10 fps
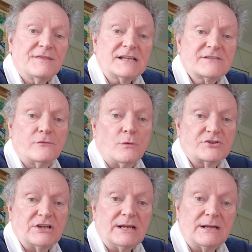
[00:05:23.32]
Thanks for
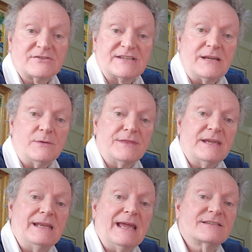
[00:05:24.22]
watching and I'll see you in
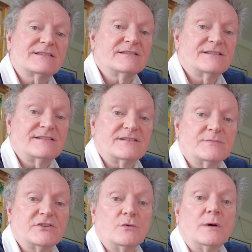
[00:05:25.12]
the next
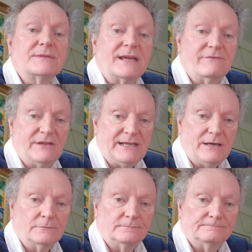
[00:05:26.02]
System 2 update
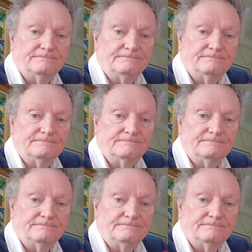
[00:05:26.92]
video.